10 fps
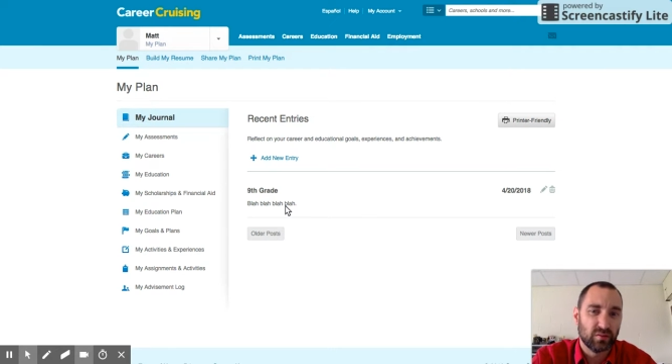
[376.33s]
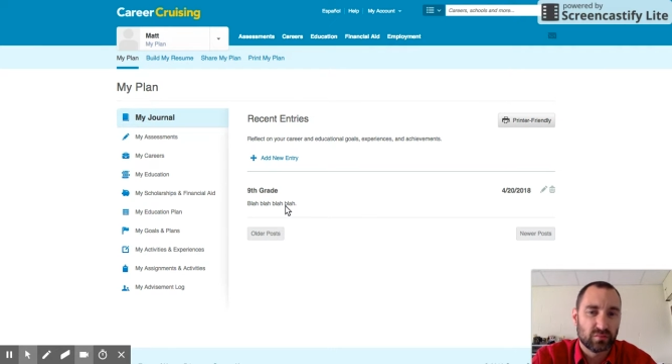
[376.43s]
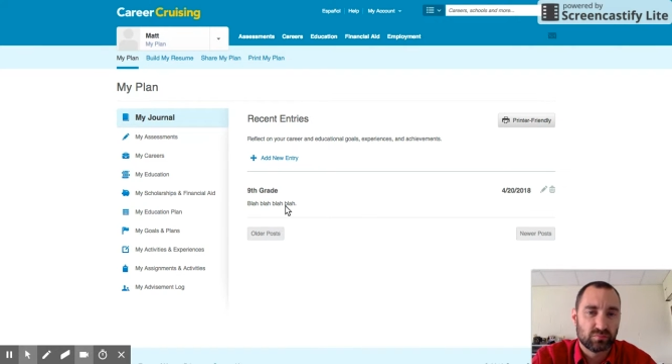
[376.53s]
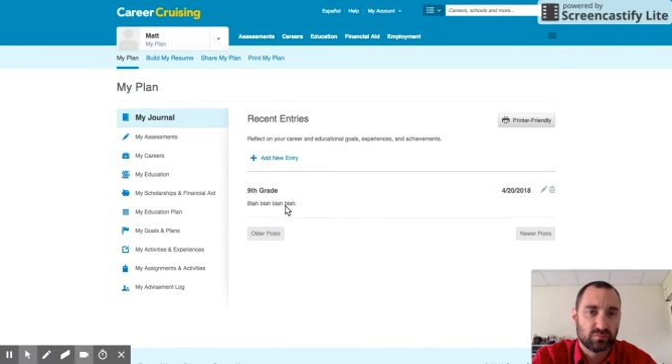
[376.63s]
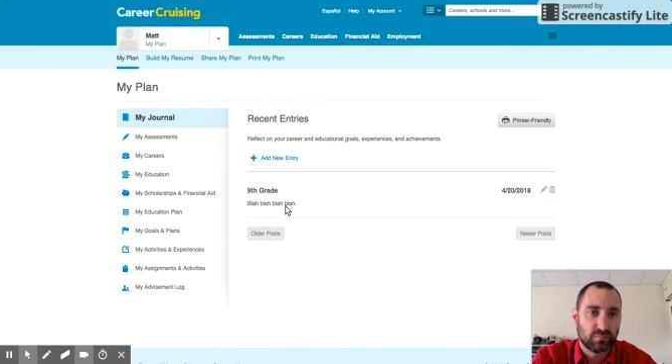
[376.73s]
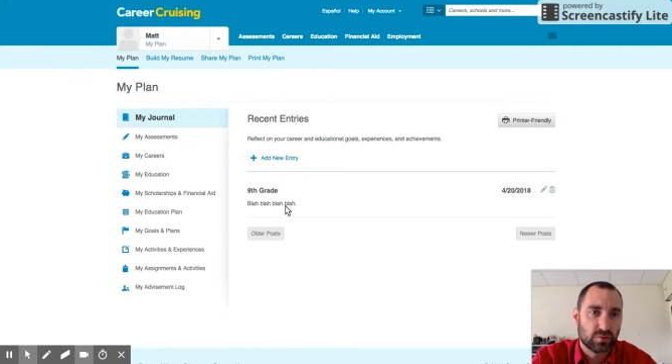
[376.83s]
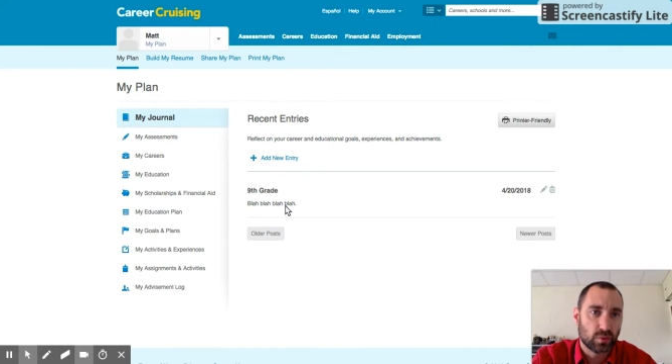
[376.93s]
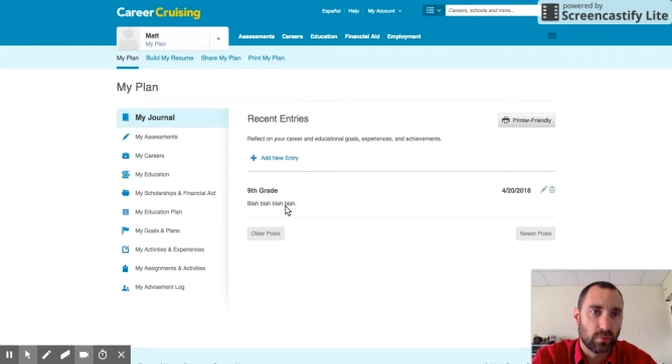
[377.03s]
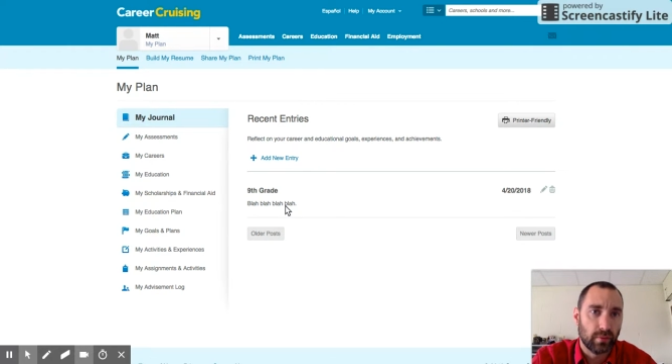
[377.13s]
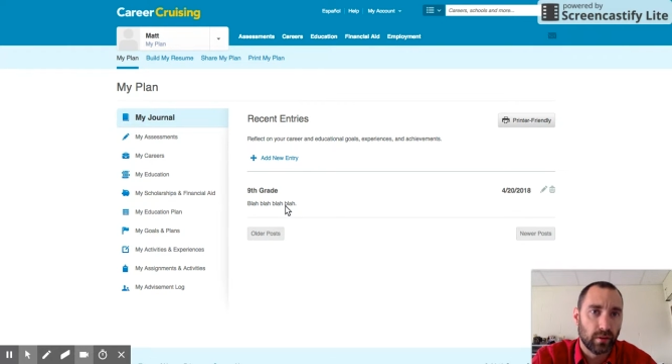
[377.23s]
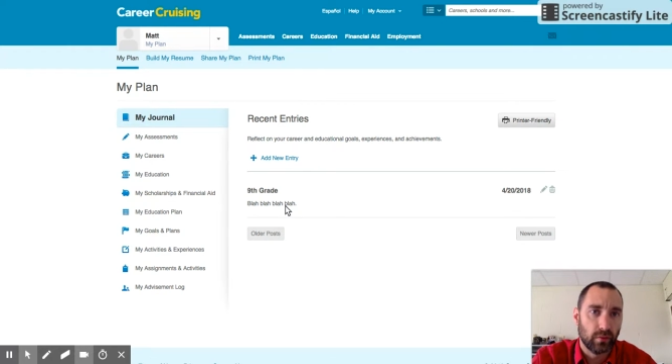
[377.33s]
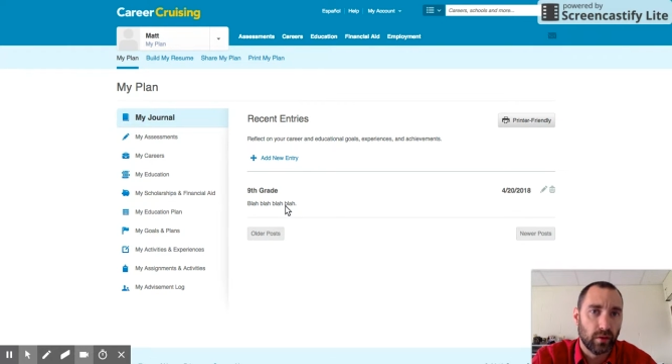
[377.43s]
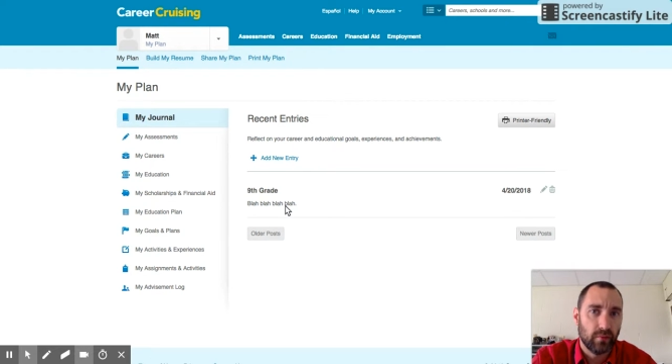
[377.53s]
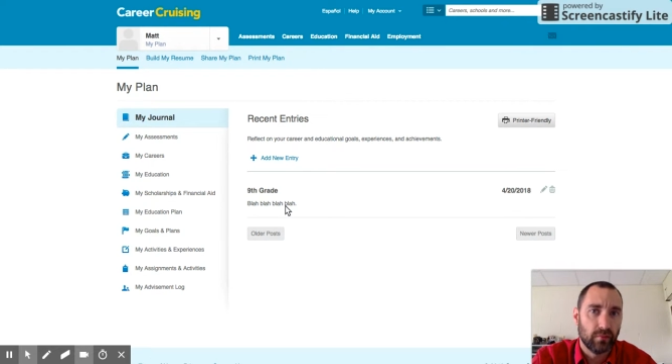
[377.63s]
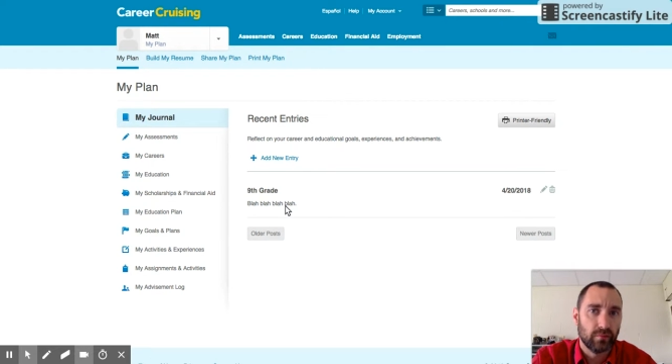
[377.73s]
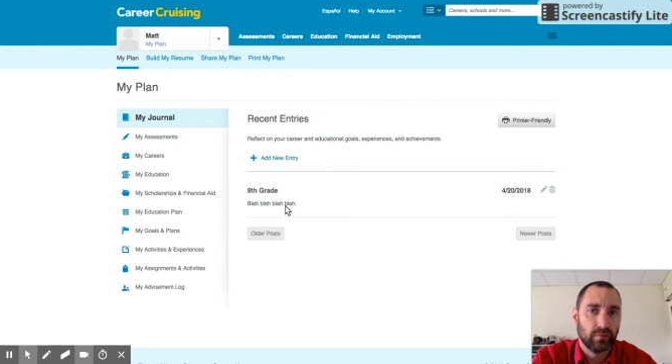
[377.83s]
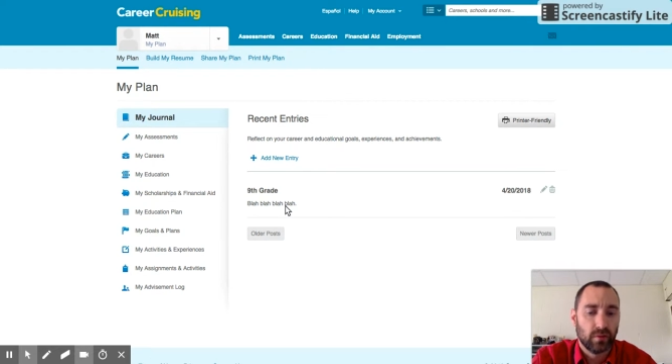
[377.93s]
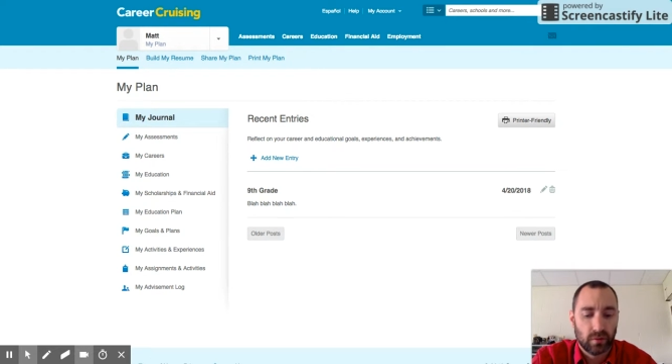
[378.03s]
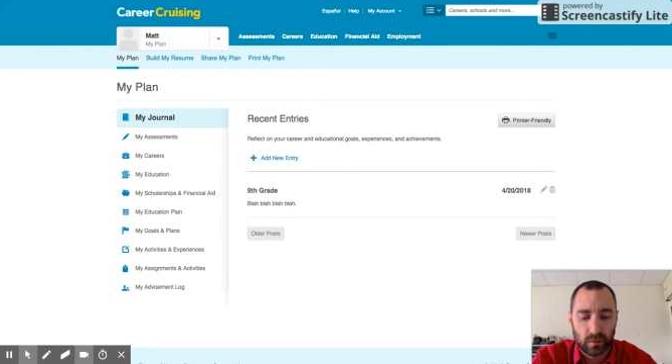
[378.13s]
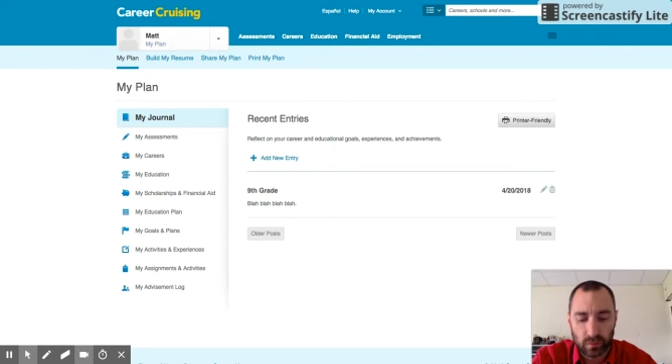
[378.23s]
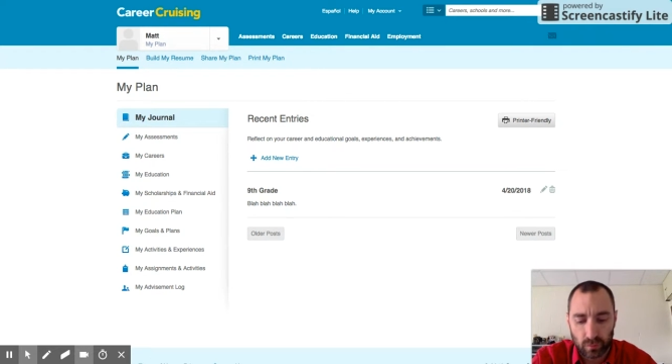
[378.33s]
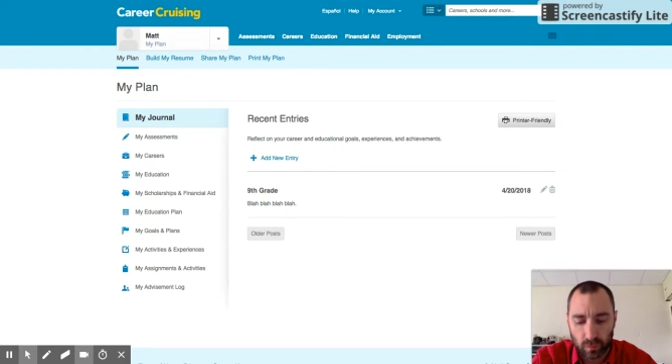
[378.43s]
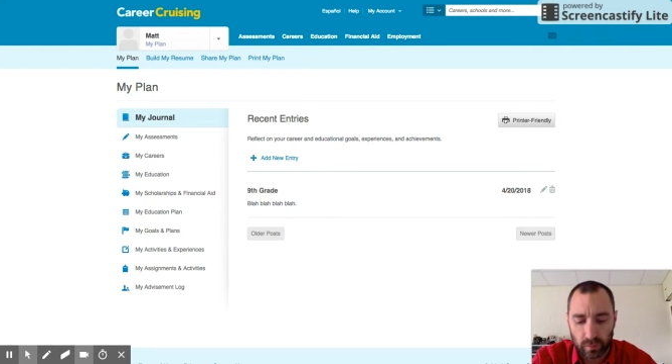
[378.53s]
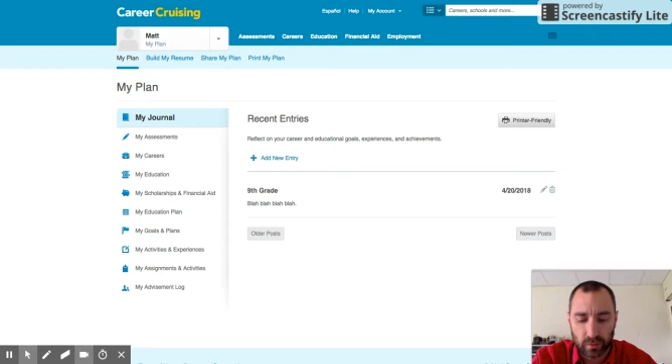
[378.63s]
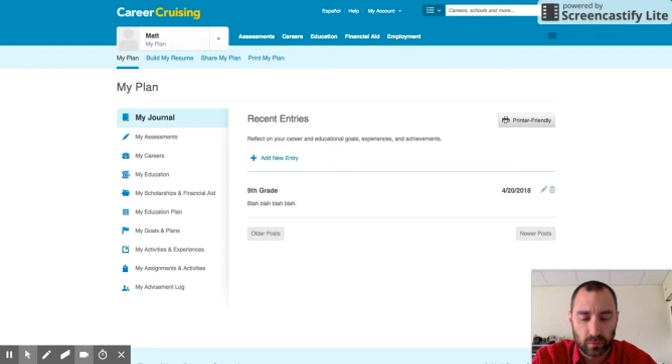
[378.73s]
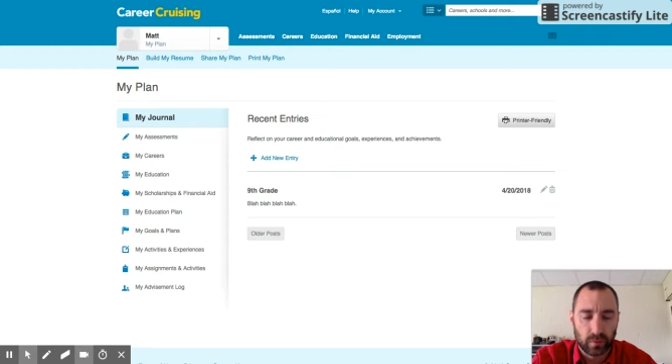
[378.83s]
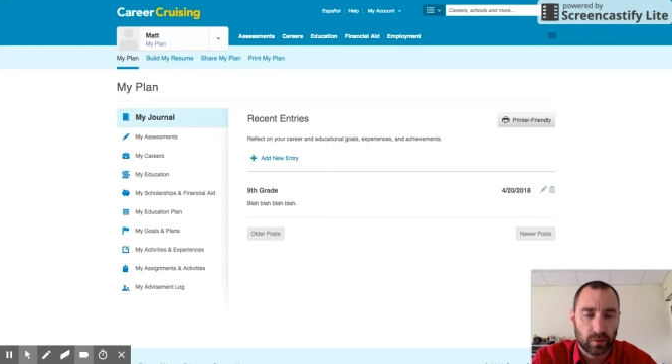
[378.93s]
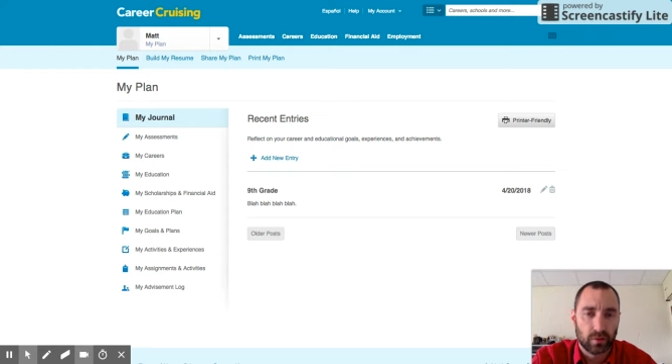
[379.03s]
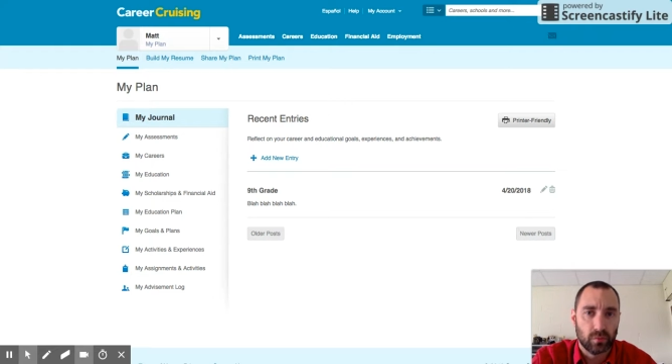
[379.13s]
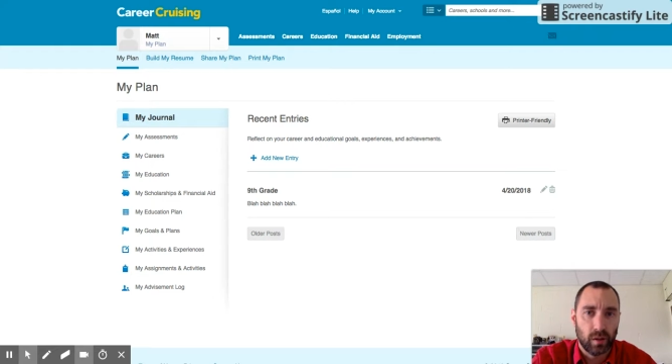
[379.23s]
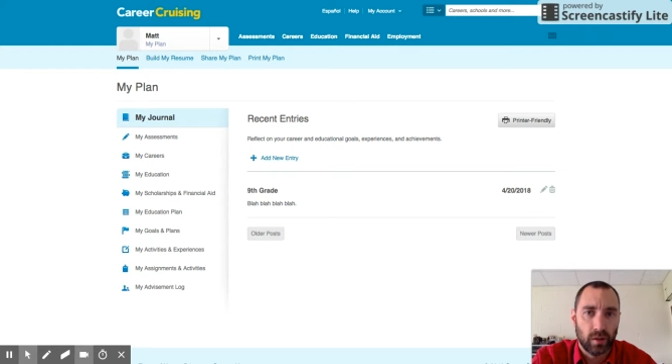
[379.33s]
short paragraph of what career you want,